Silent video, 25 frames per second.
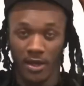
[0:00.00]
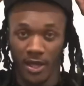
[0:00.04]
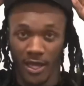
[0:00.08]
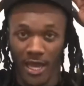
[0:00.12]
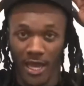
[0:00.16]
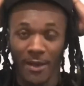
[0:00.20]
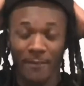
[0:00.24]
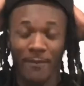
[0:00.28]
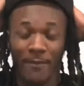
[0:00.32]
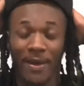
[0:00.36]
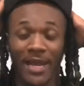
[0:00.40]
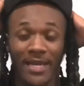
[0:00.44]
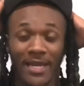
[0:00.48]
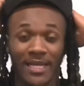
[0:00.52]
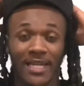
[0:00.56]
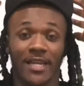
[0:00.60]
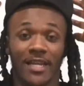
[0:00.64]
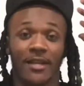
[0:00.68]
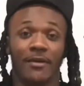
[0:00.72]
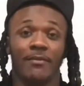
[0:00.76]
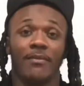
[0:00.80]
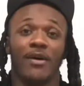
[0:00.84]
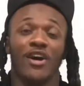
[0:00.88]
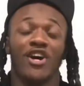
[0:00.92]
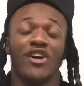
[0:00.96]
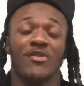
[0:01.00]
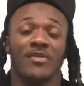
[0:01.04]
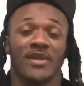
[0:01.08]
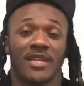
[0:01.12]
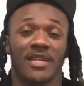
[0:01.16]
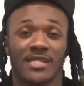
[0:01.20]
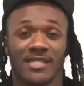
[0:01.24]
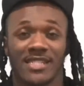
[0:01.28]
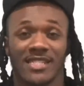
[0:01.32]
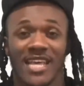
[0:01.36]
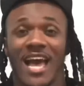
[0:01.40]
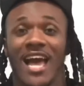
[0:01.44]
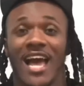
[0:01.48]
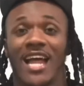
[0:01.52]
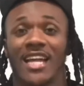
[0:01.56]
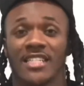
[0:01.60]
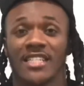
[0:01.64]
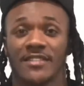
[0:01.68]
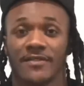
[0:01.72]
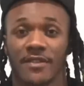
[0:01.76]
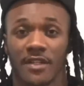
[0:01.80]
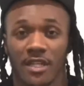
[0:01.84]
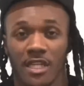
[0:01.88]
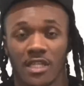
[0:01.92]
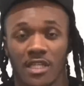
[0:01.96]
yeah, I might need a moment of
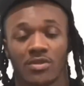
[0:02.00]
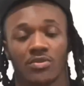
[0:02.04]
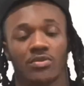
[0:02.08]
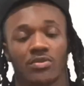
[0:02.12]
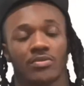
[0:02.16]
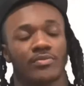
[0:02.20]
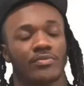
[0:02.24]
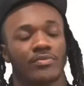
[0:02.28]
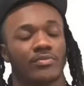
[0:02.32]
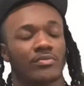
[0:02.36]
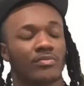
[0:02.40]
silence for this one.